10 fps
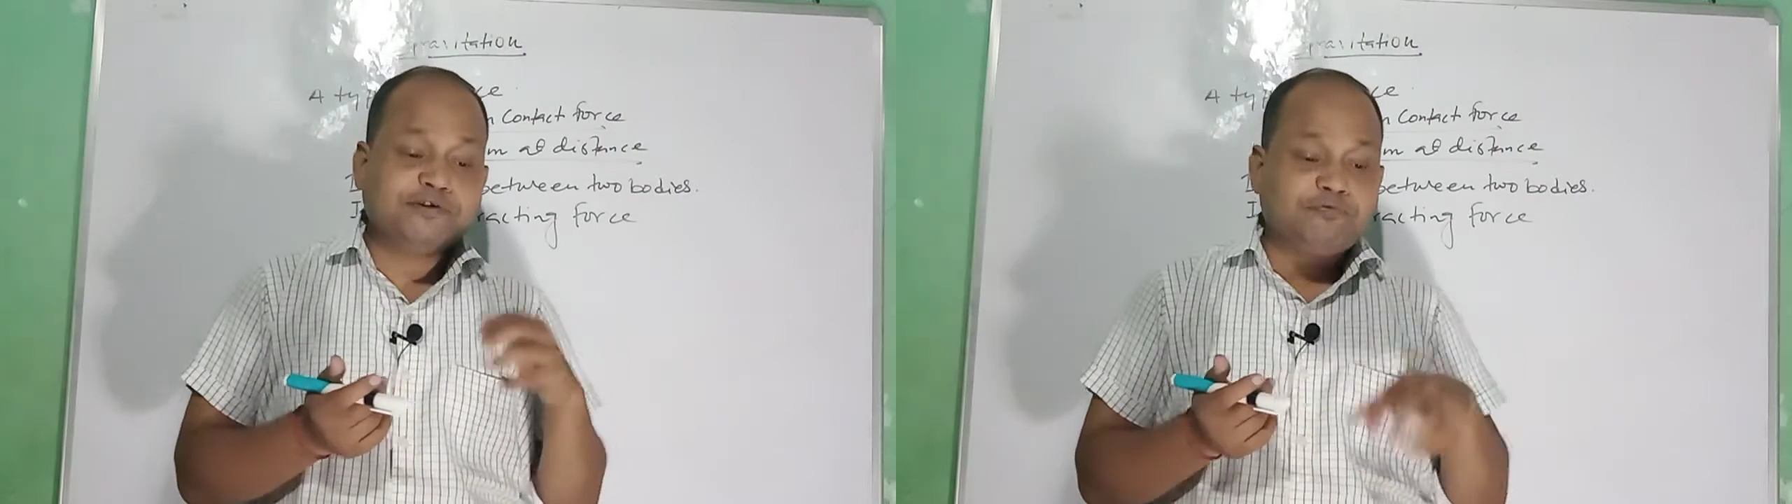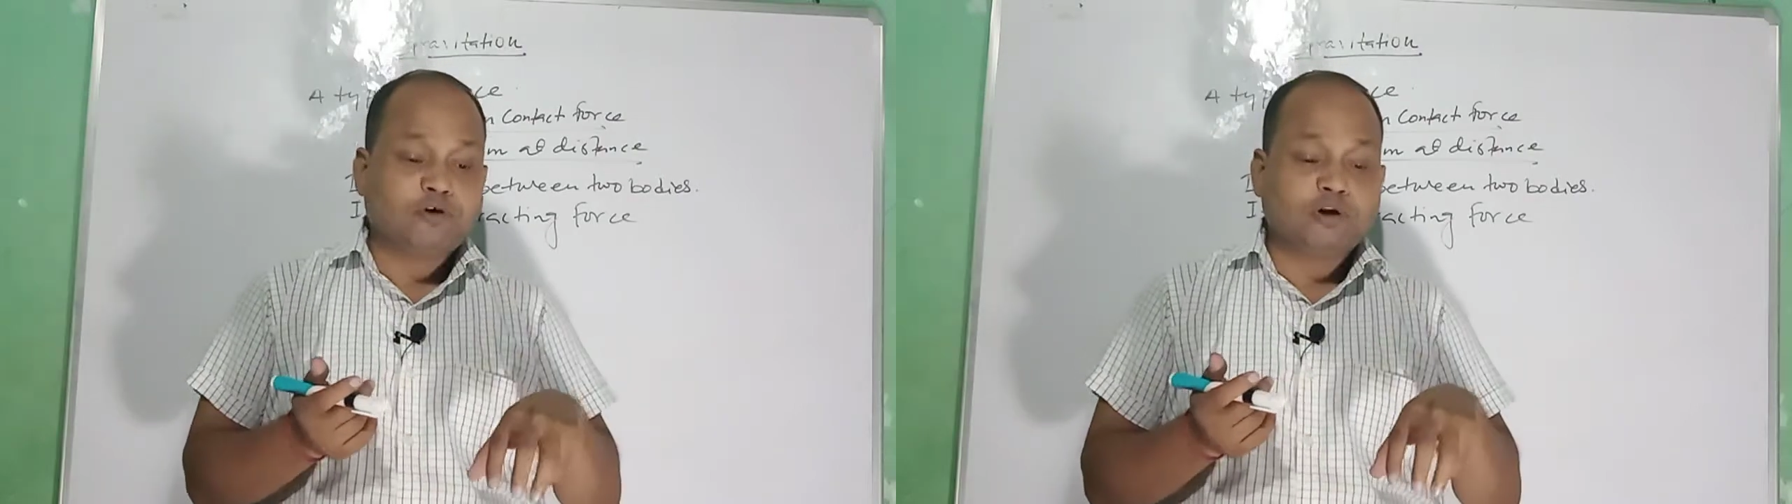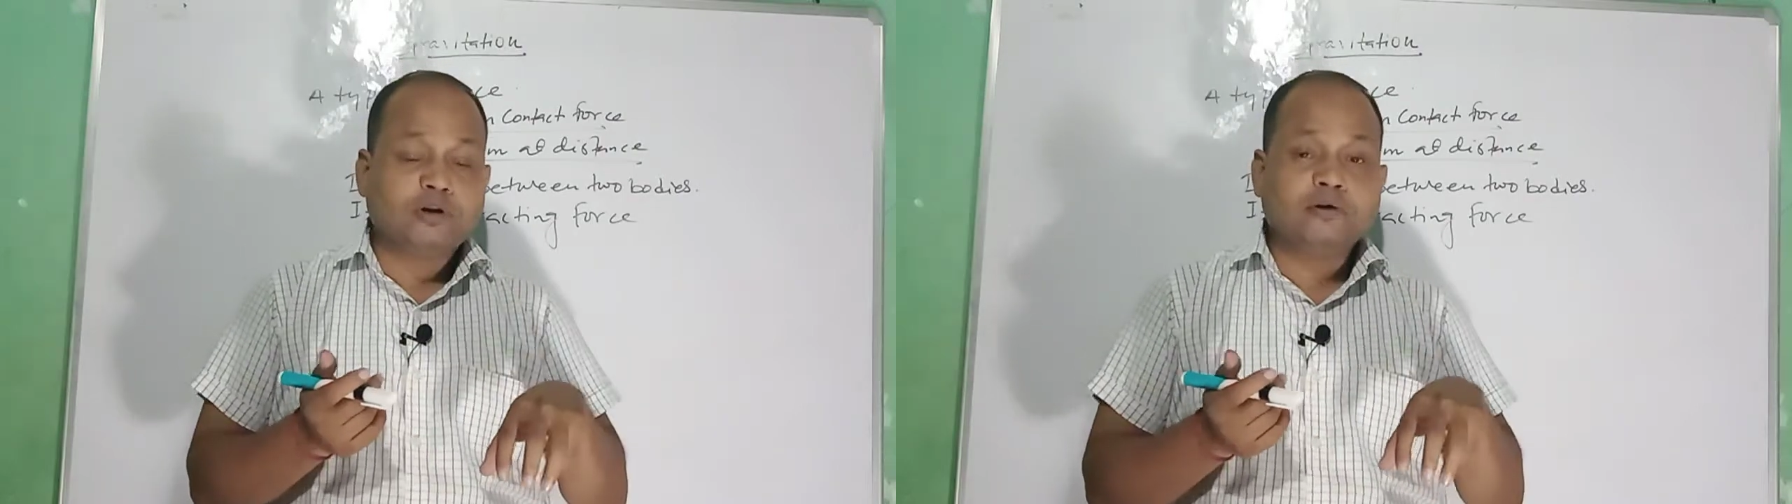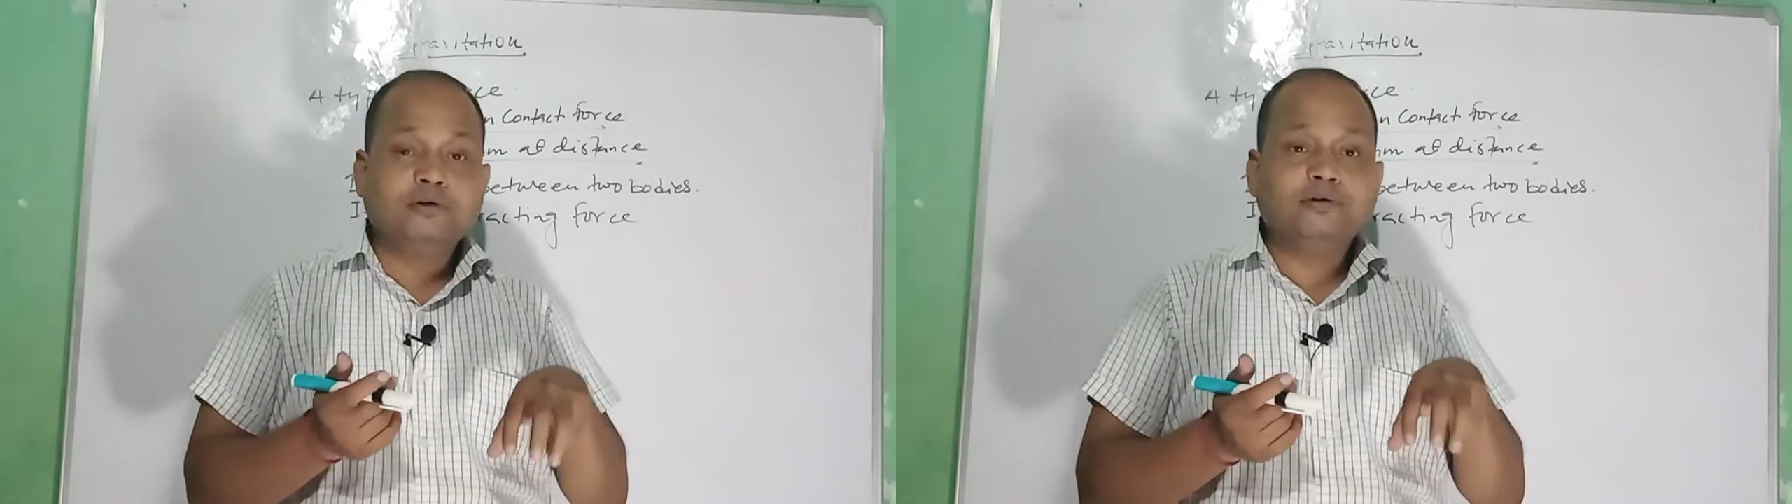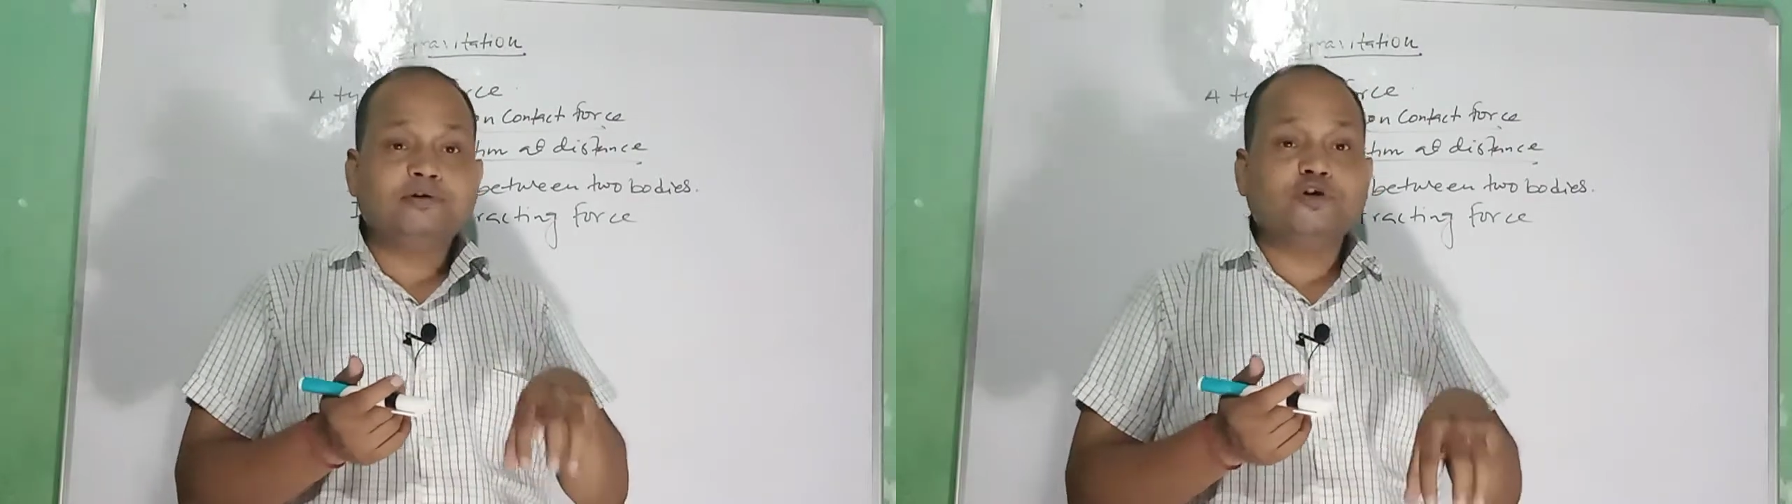fall
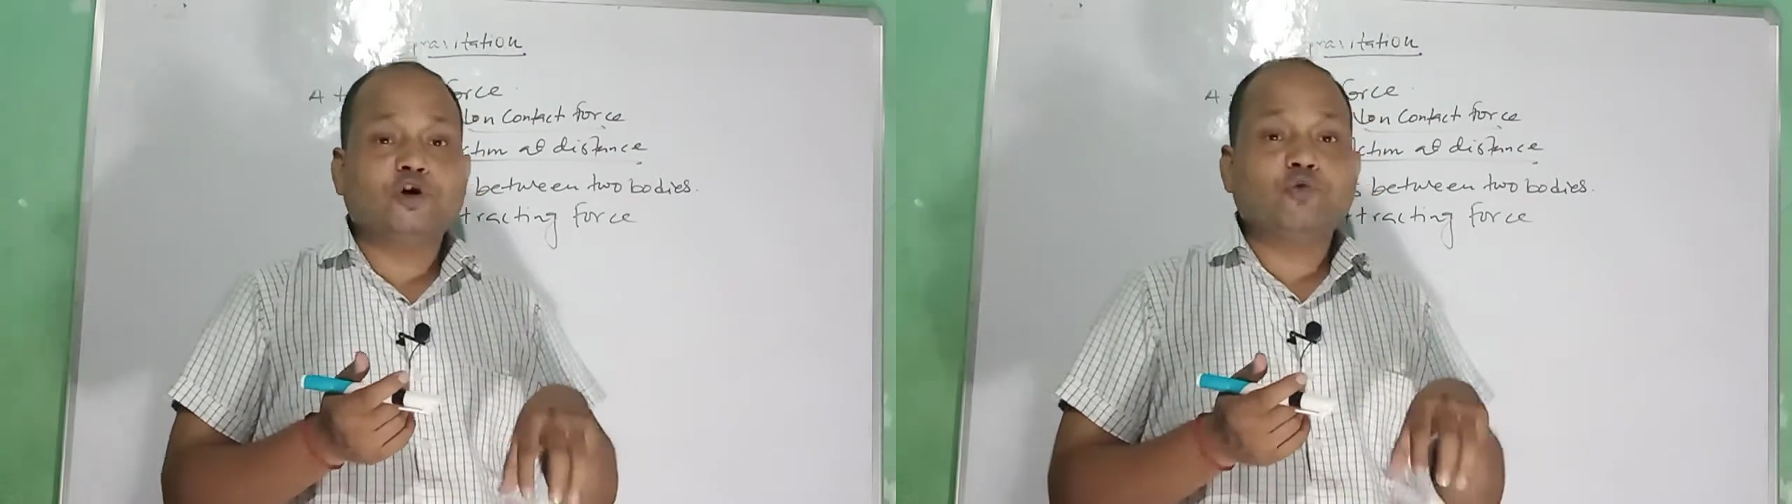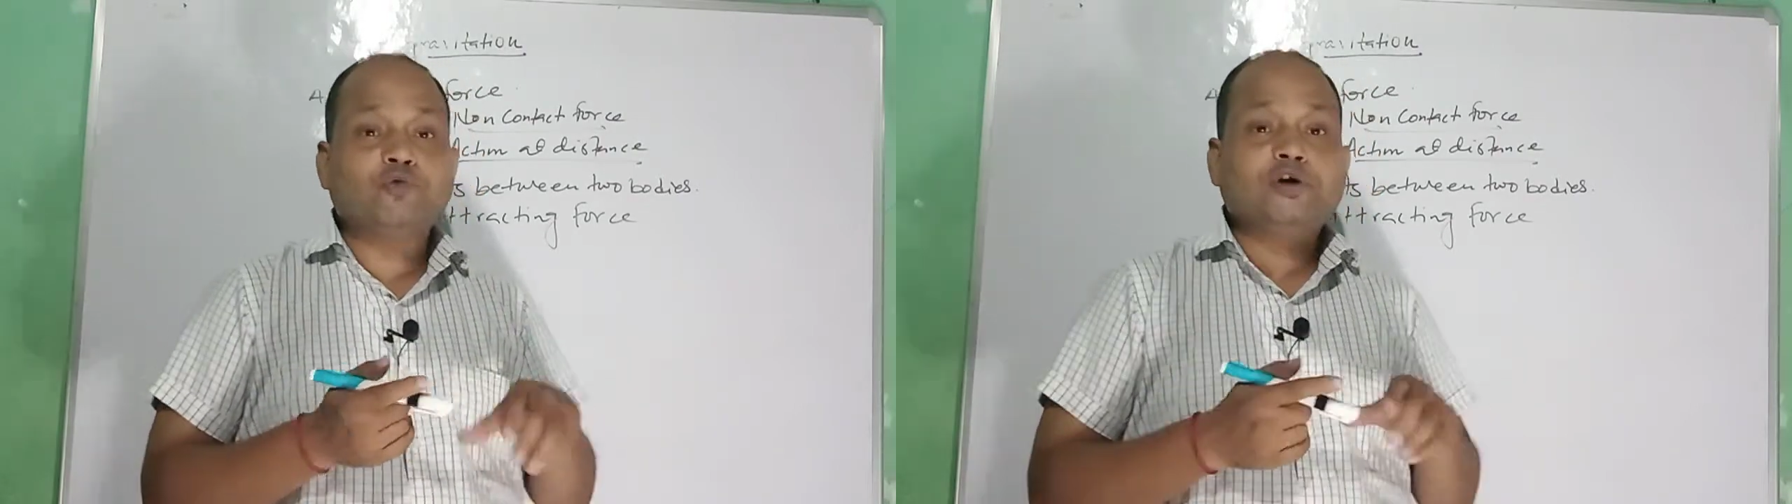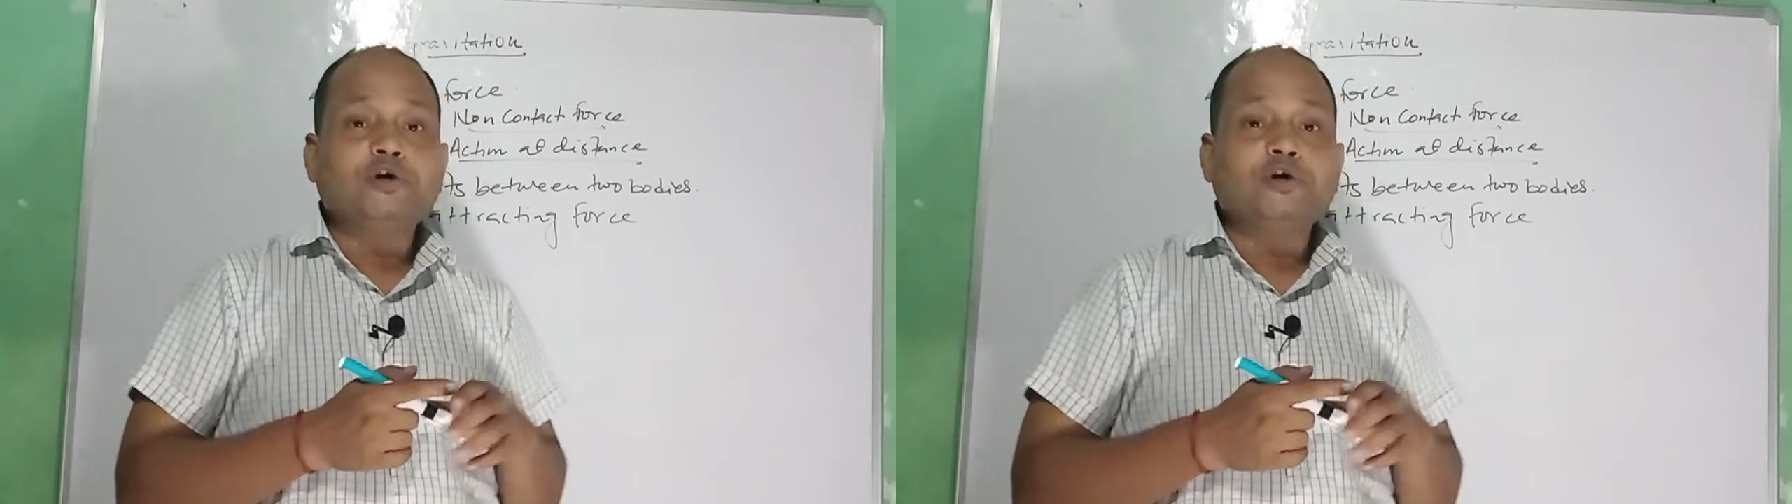downward?